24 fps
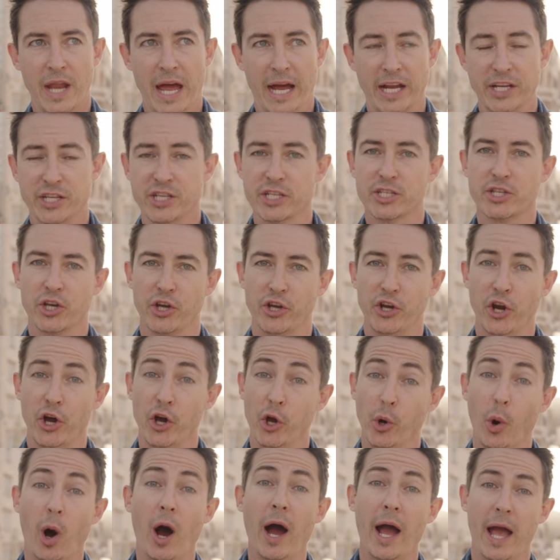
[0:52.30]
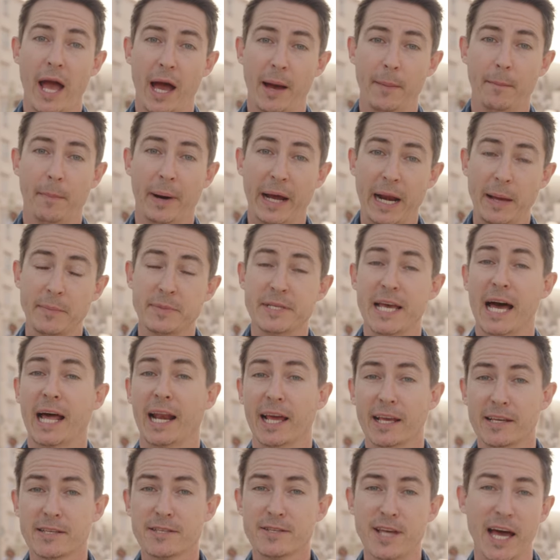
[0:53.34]
Now, just so you know who I am, my name's
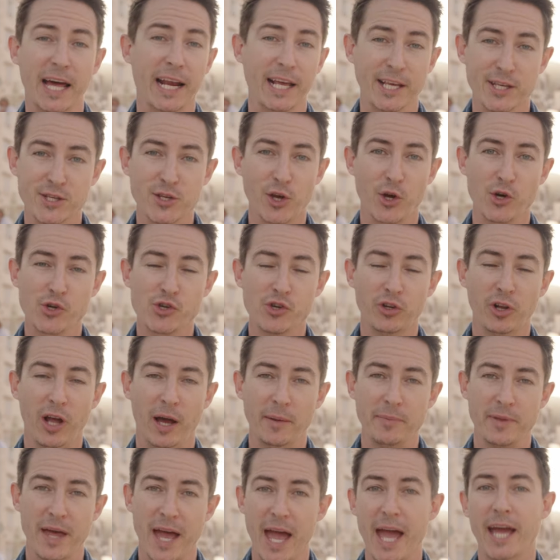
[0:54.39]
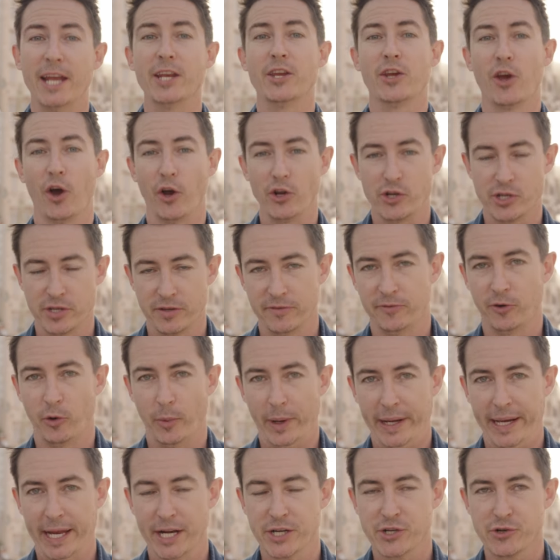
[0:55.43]
Alex, Alex Social. I'm the head coach of the 4
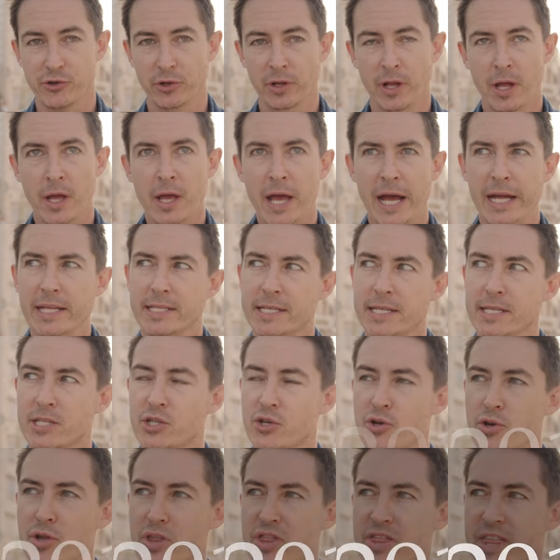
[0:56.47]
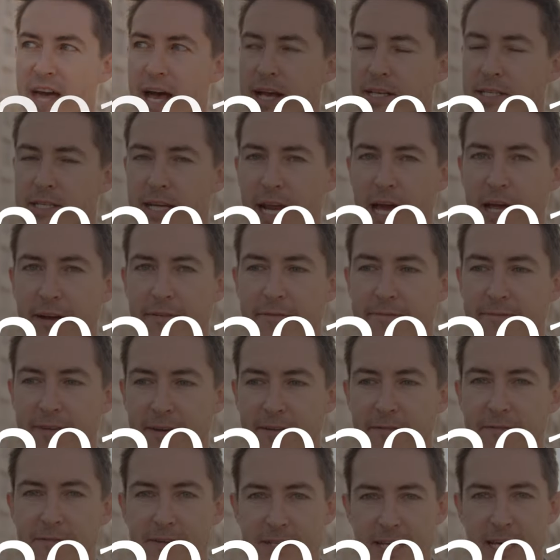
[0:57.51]
Week Natural, and since
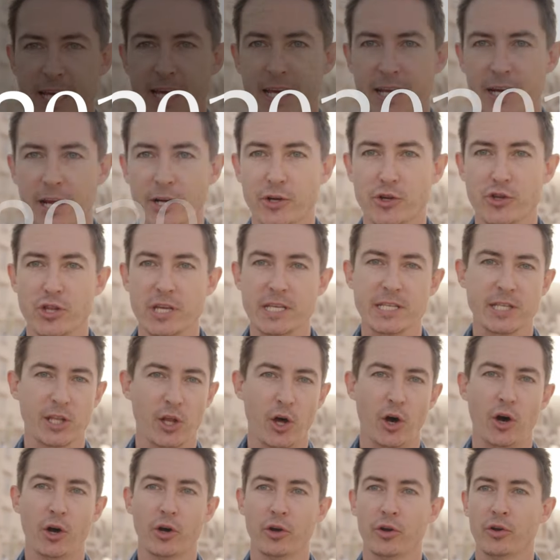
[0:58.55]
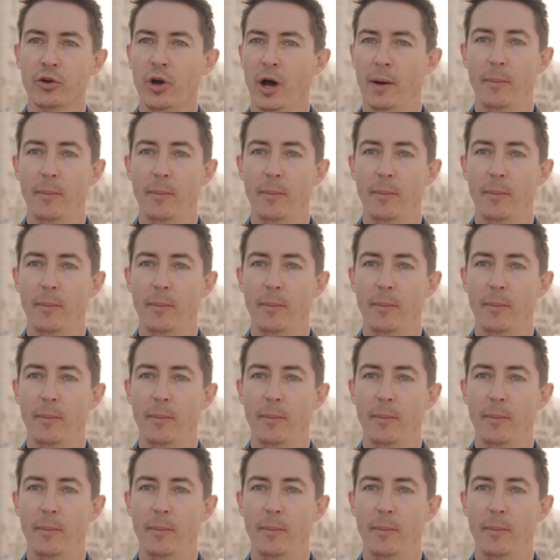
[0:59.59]
2015, I do these long